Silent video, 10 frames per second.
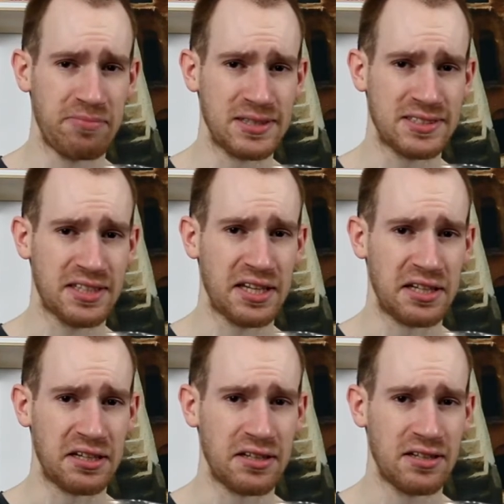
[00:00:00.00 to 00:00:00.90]
my
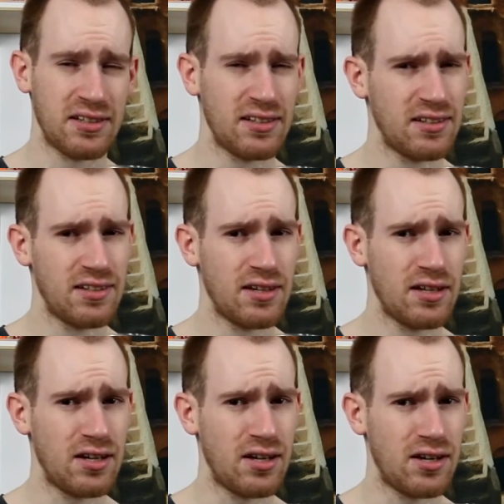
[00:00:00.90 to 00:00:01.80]
skin
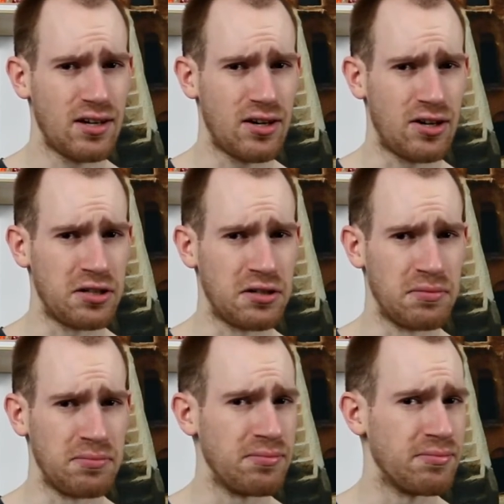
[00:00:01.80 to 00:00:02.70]

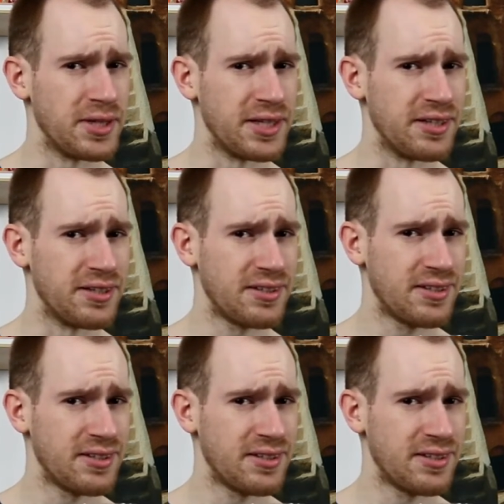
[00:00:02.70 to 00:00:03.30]
on me.